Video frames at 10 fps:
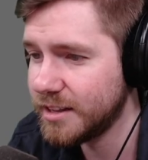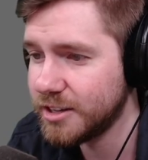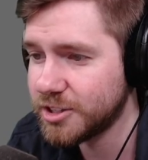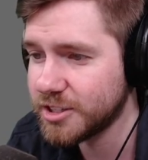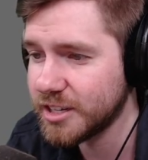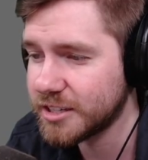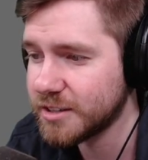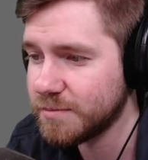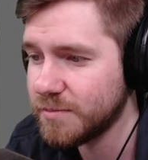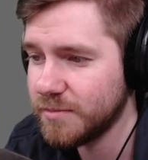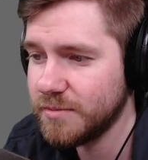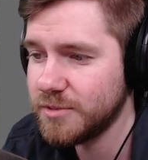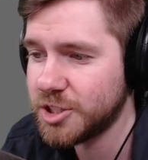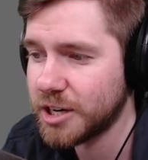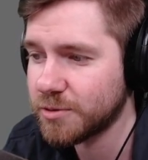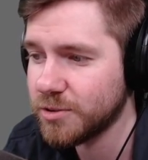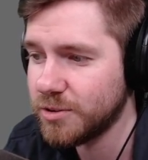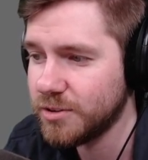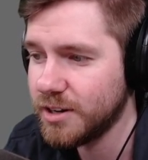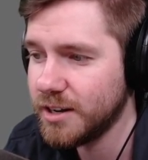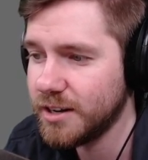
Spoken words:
then just like some general